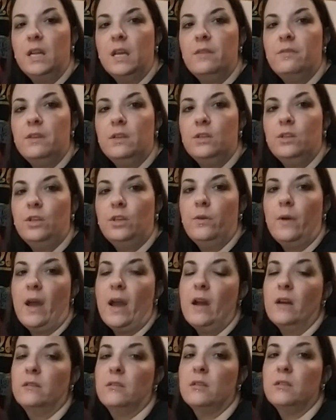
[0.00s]
And then you
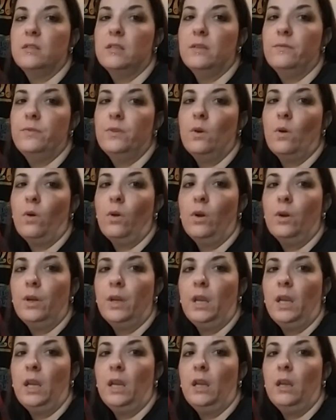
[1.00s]
act as if you
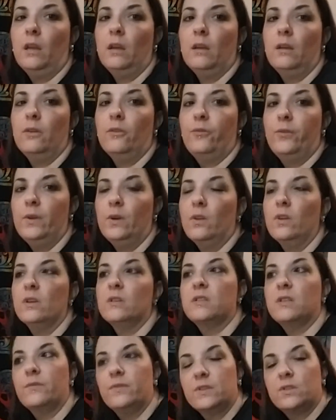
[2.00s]
already feel
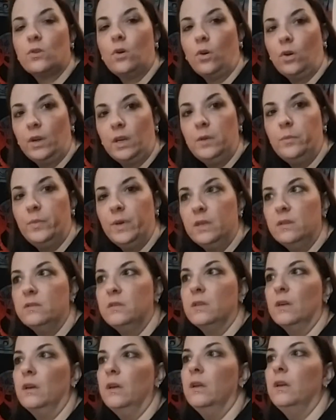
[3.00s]
as if it's already been
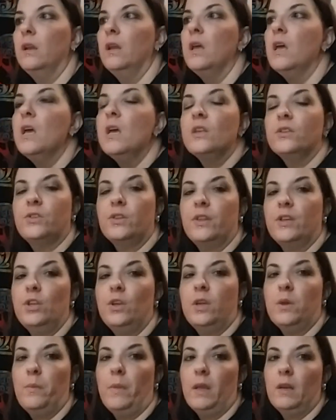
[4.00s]
done, so that
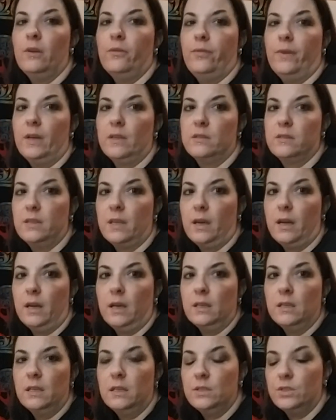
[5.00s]
you can manifest
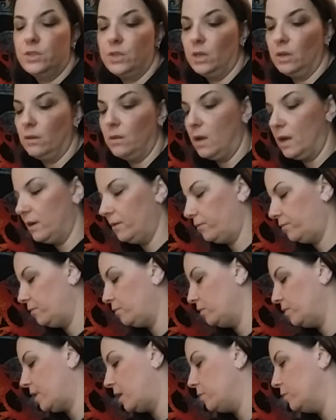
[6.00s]
that into your life
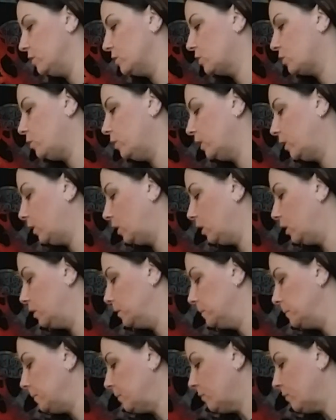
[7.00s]
that much quicker.